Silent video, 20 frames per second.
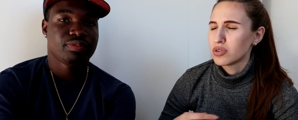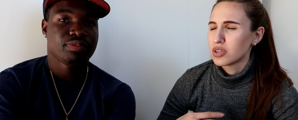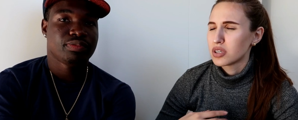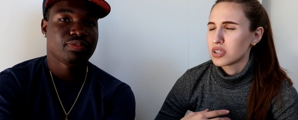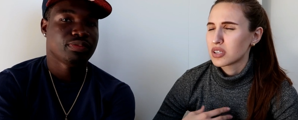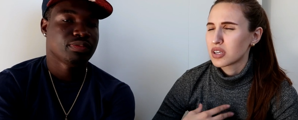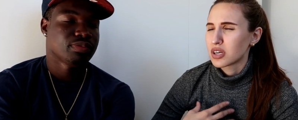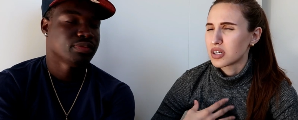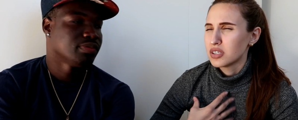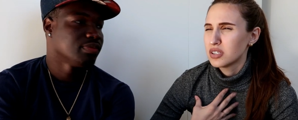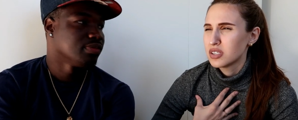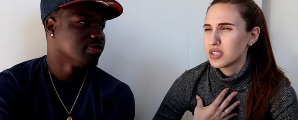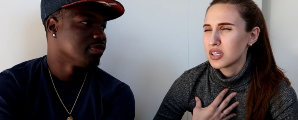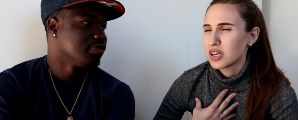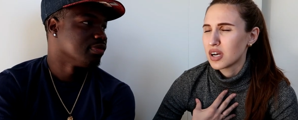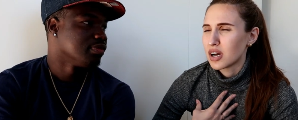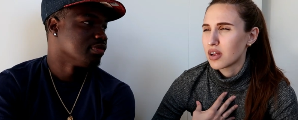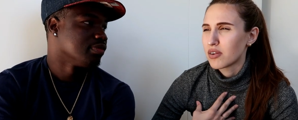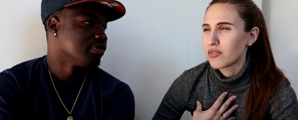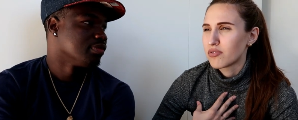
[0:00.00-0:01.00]
Speaker 1: disgusting.
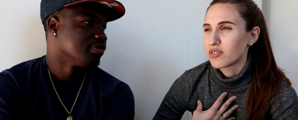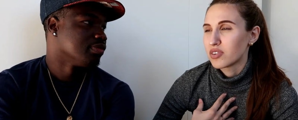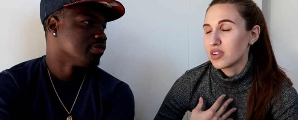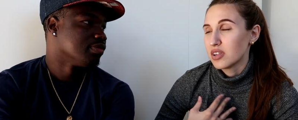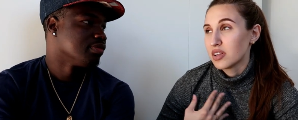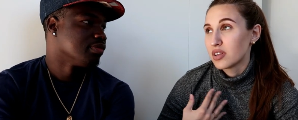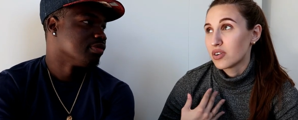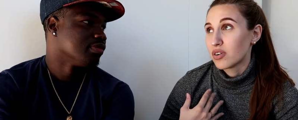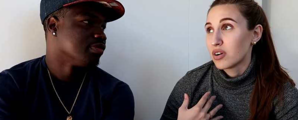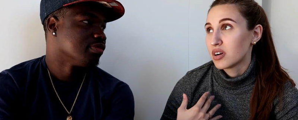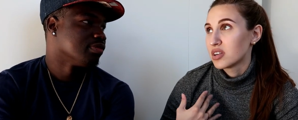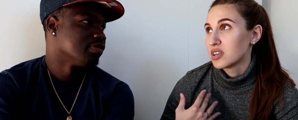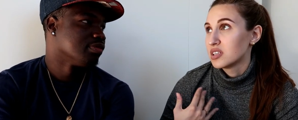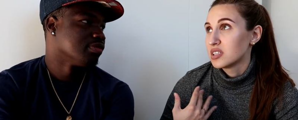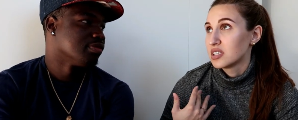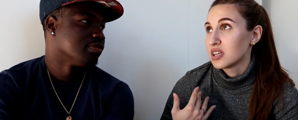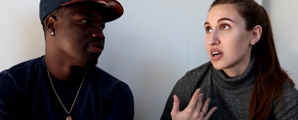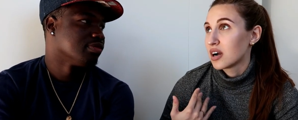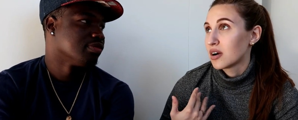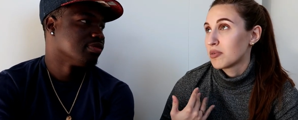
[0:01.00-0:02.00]
I really don't
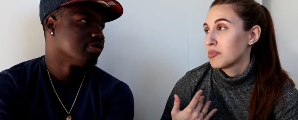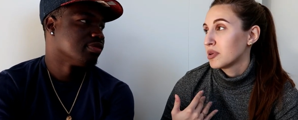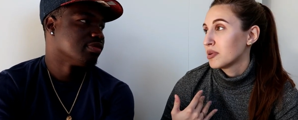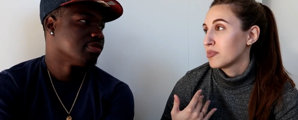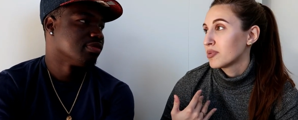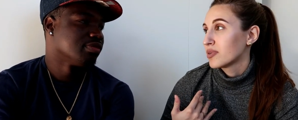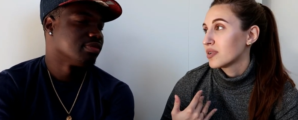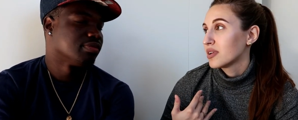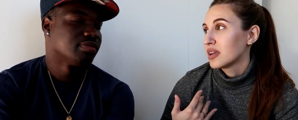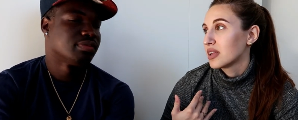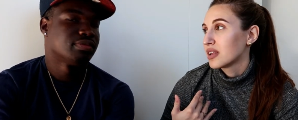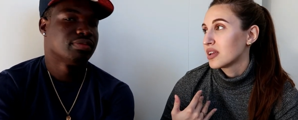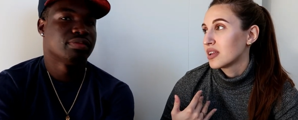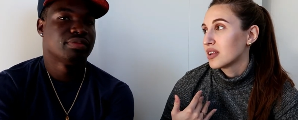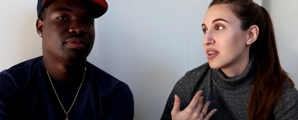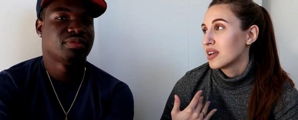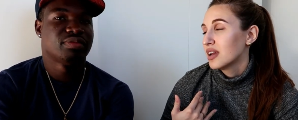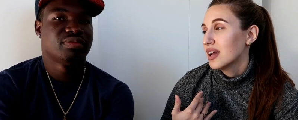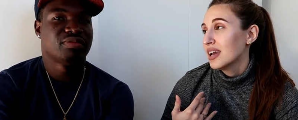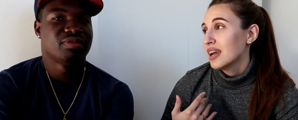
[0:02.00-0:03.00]
understand how people eat it.
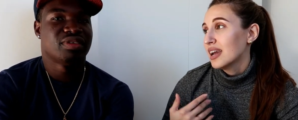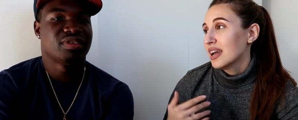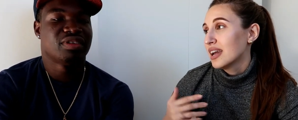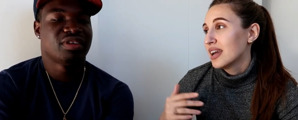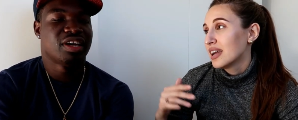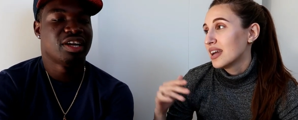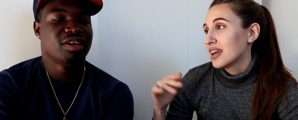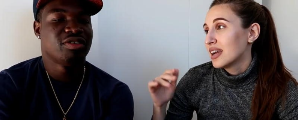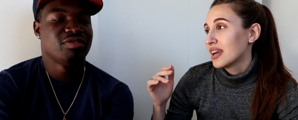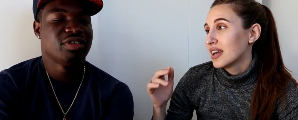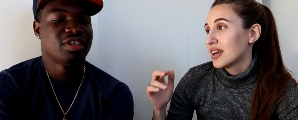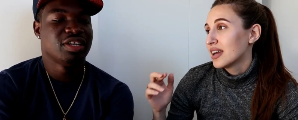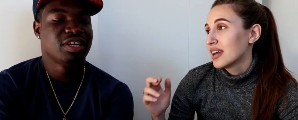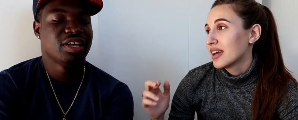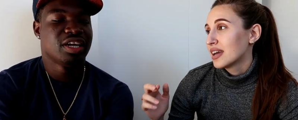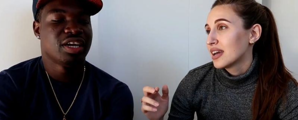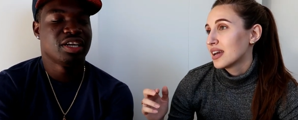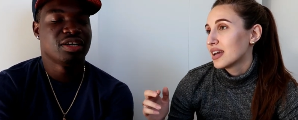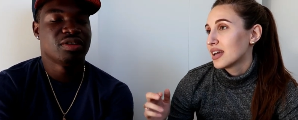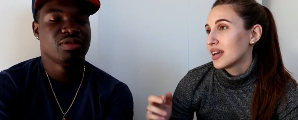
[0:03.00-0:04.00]
Speaker 2: I don't really
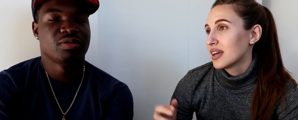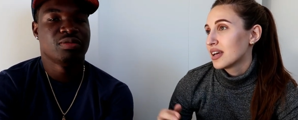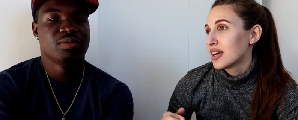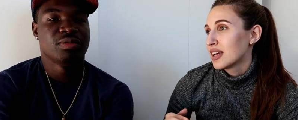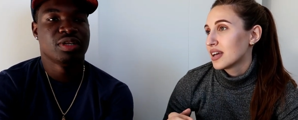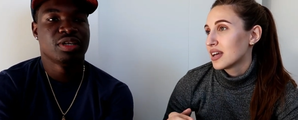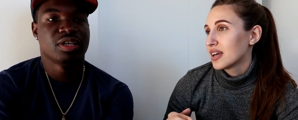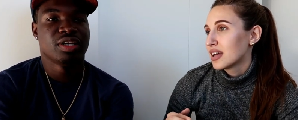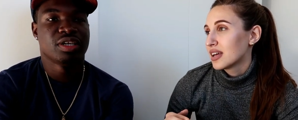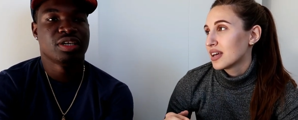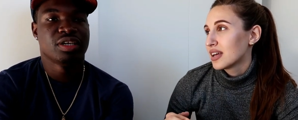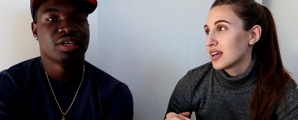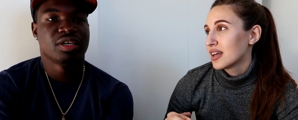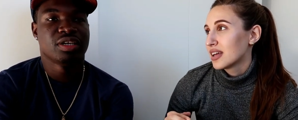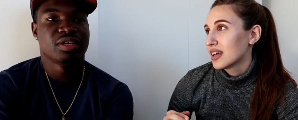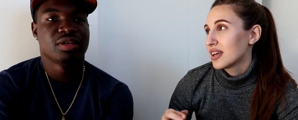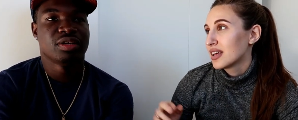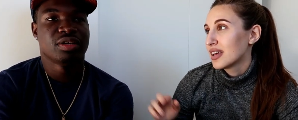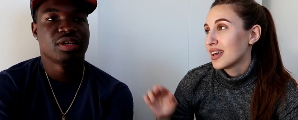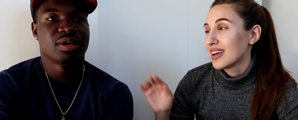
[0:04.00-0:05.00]
like cold milk uh,
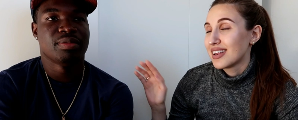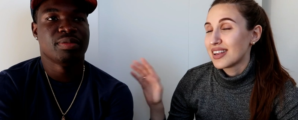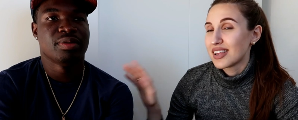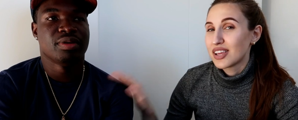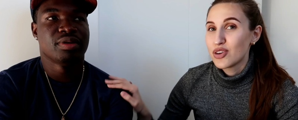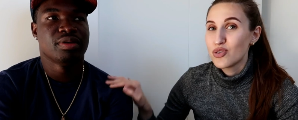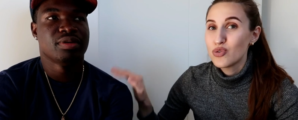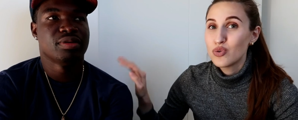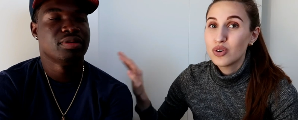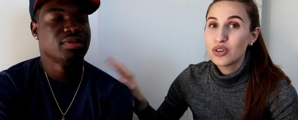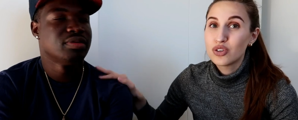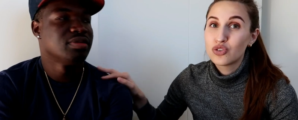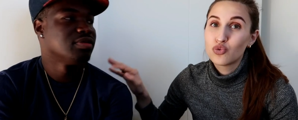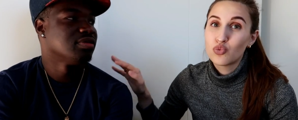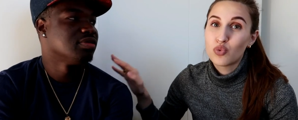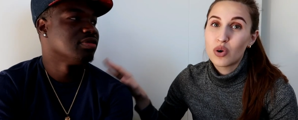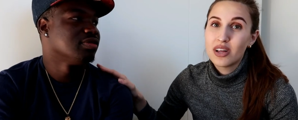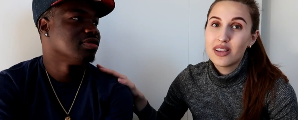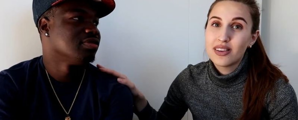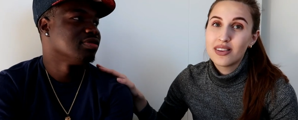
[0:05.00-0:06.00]
And mean. he
Speaker 1: was
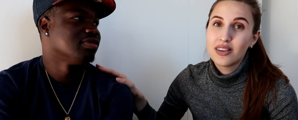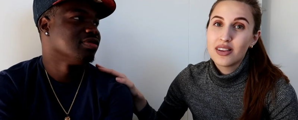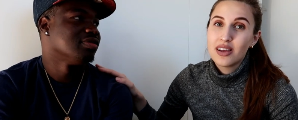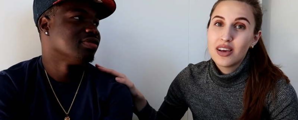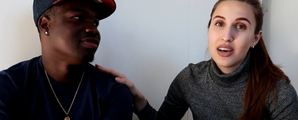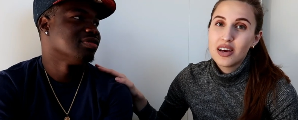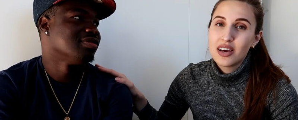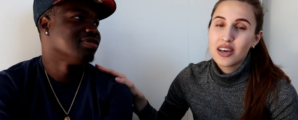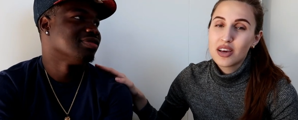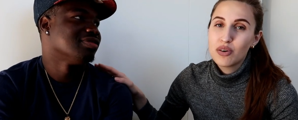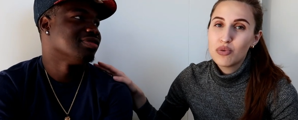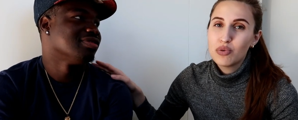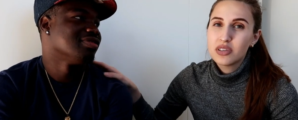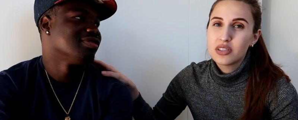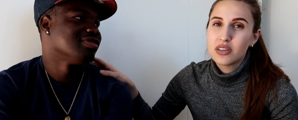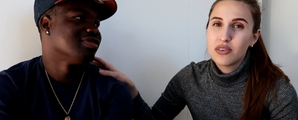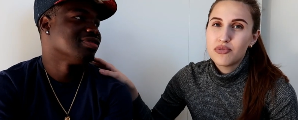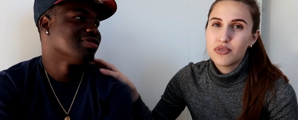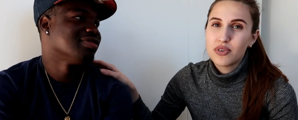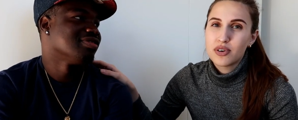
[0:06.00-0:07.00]
one, he was
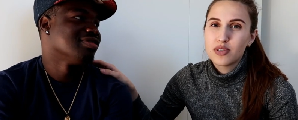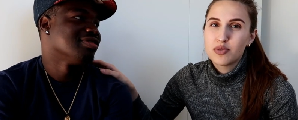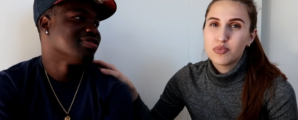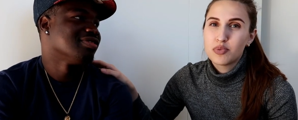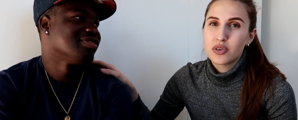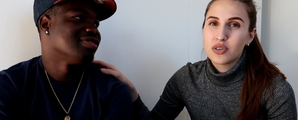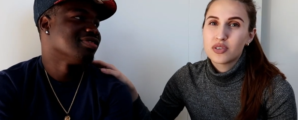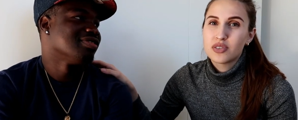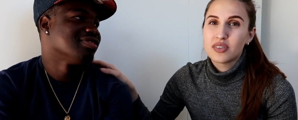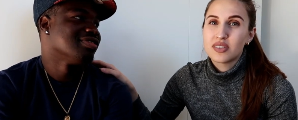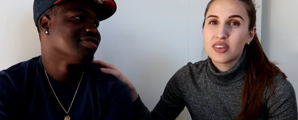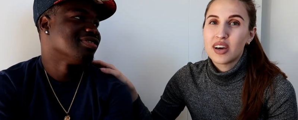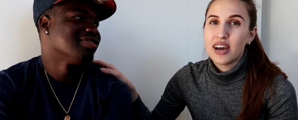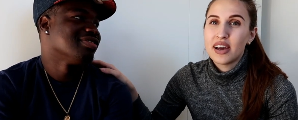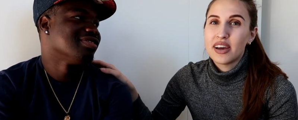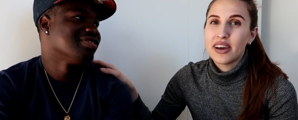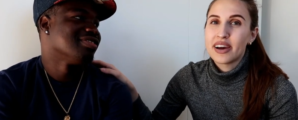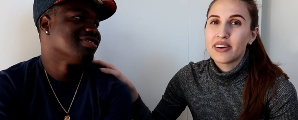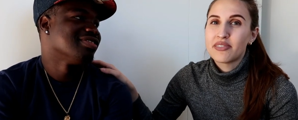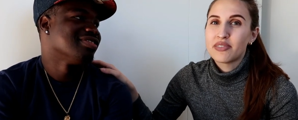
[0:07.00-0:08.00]
the first person I
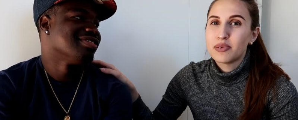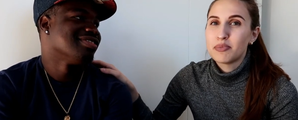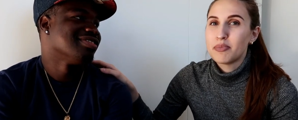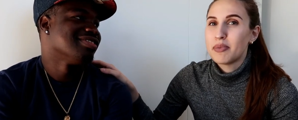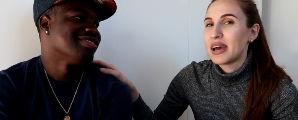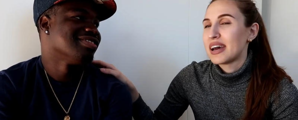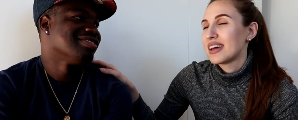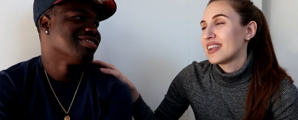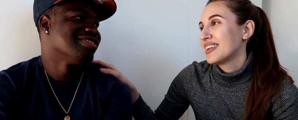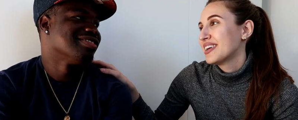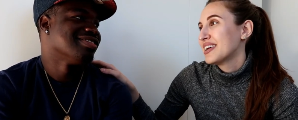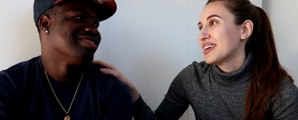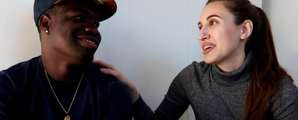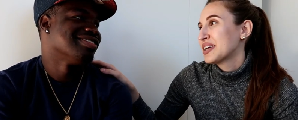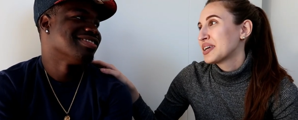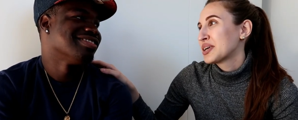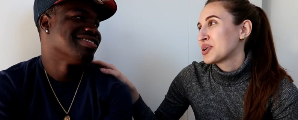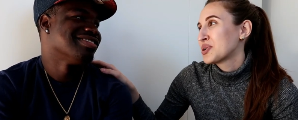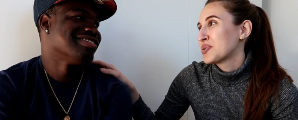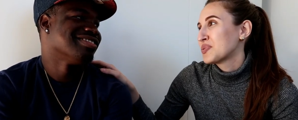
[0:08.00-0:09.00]
ever met
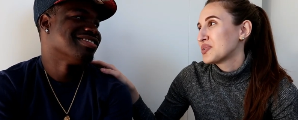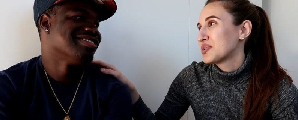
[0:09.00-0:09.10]
who